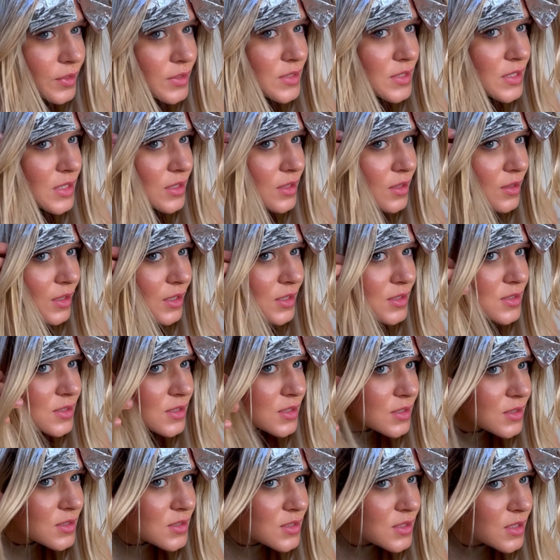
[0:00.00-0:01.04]
see that that's
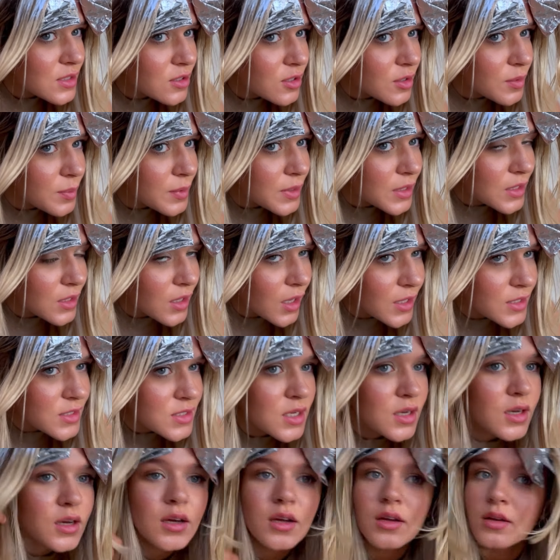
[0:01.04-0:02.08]
considerably
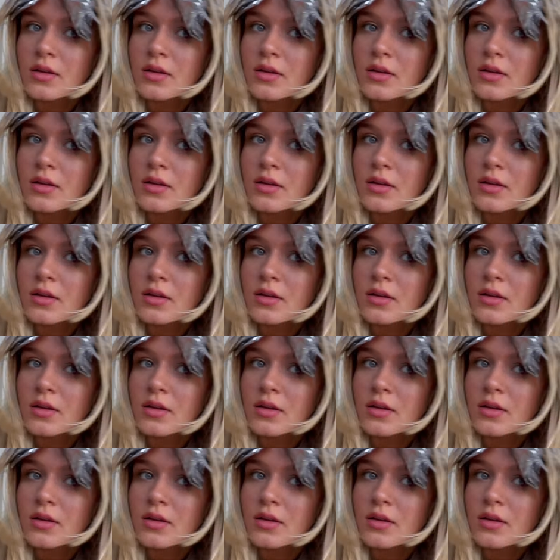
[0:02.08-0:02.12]
lighter.